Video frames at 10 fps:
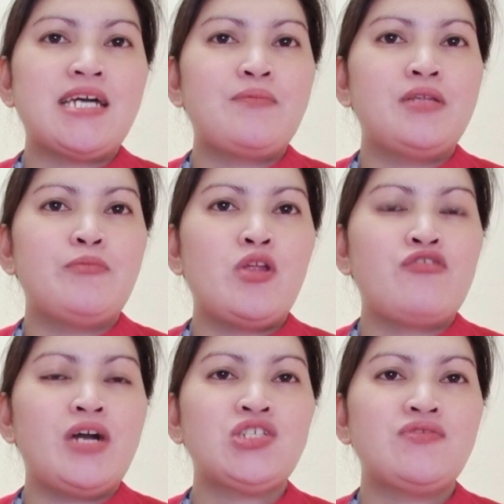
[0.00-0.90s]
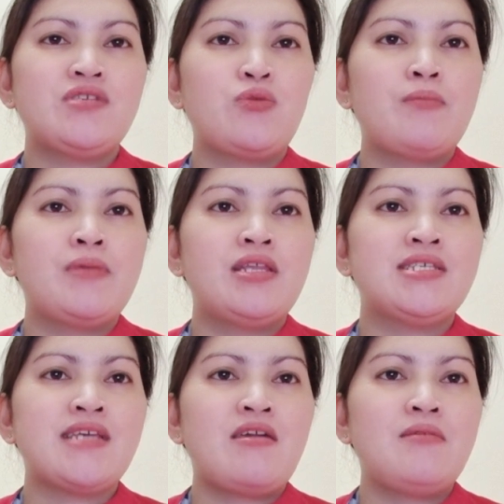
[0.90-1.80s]
in manufacturing will be the
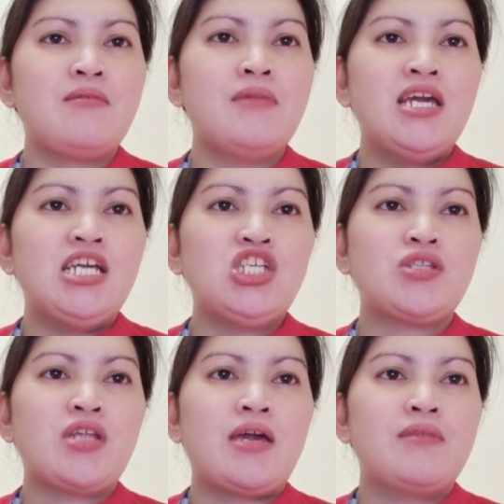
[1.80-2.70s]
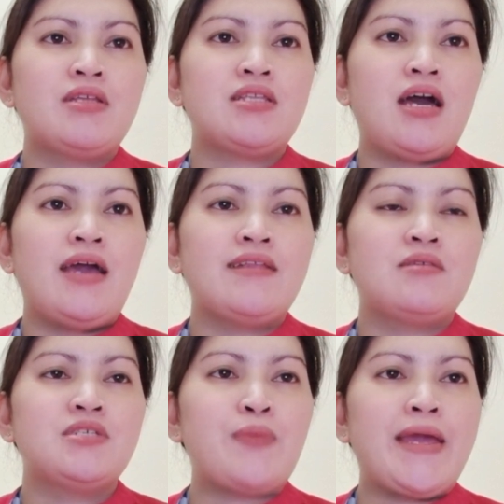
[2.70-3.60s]
same each time that the
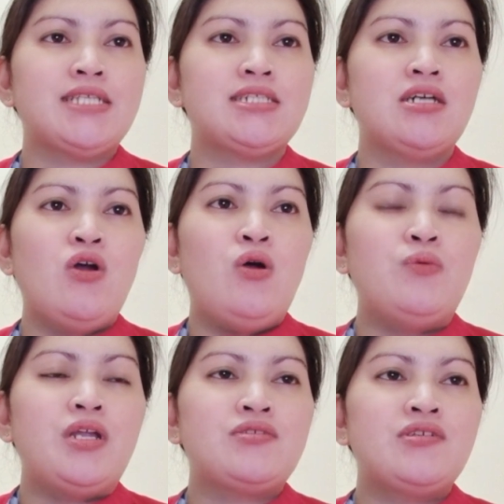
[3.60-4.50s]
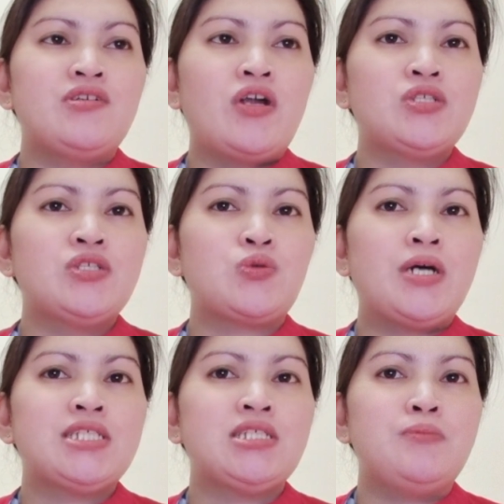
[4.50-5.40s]
item is made, without regard to
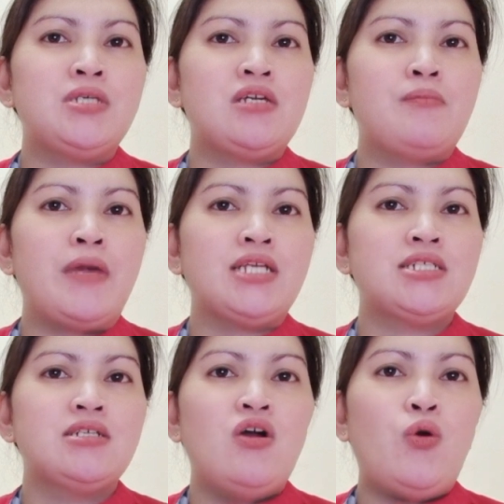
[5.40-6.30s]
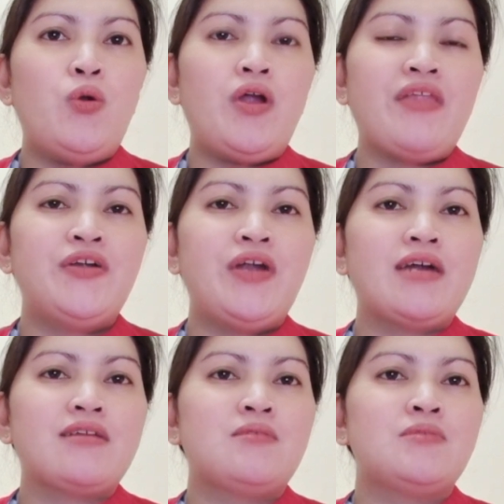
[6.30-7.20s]
quantity being made or other
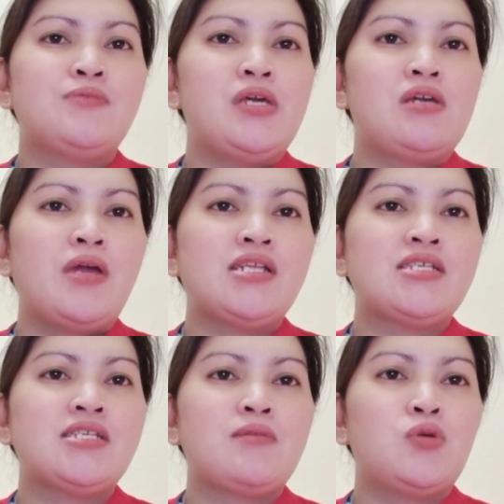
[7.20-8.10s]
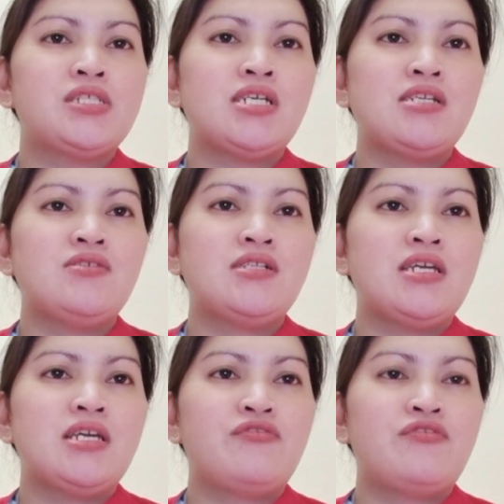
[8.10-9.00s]
items being made simultaneously
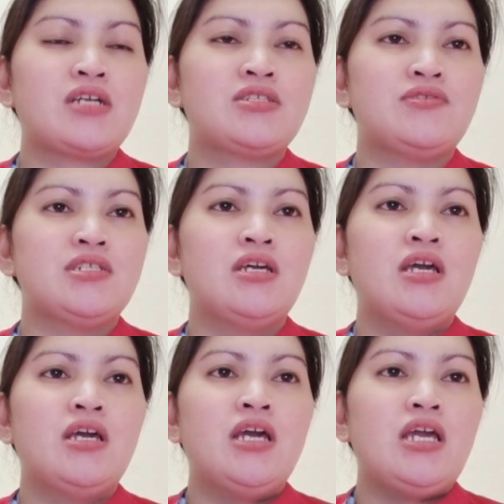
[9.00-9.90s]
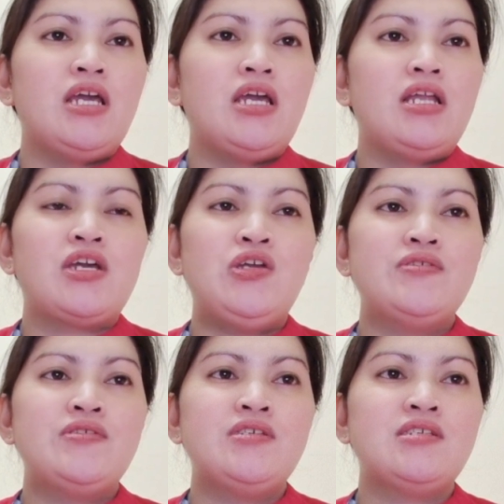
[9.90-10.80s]
in the factory.
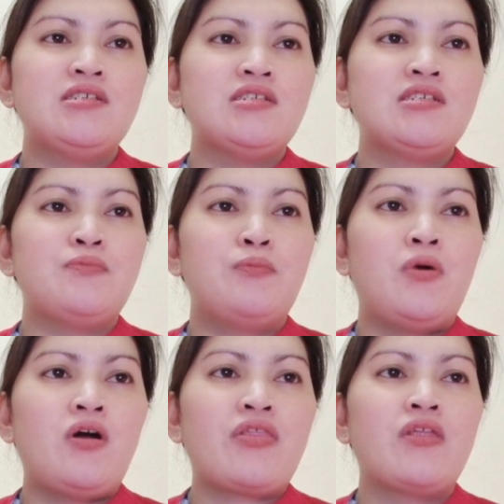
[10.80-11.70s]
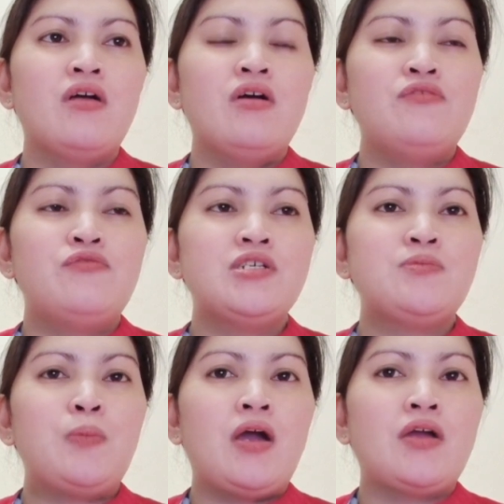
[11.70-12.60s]
Inaccuracy exists both for
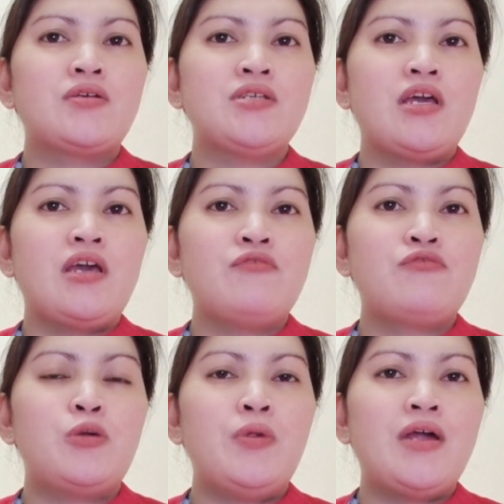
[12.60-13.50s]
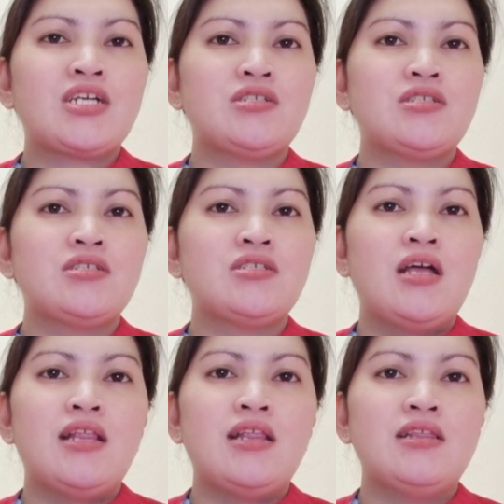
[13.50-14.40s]
suppliers and for production's
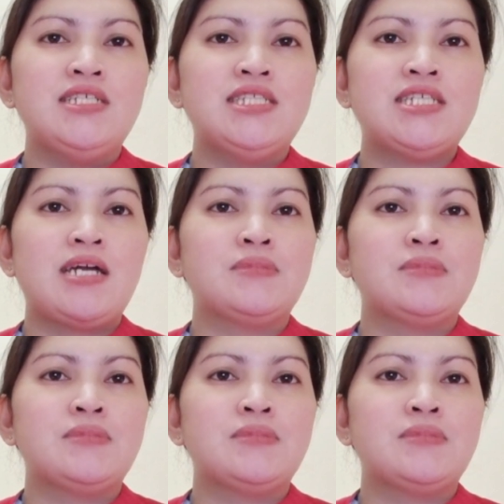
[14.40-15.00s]
lead time.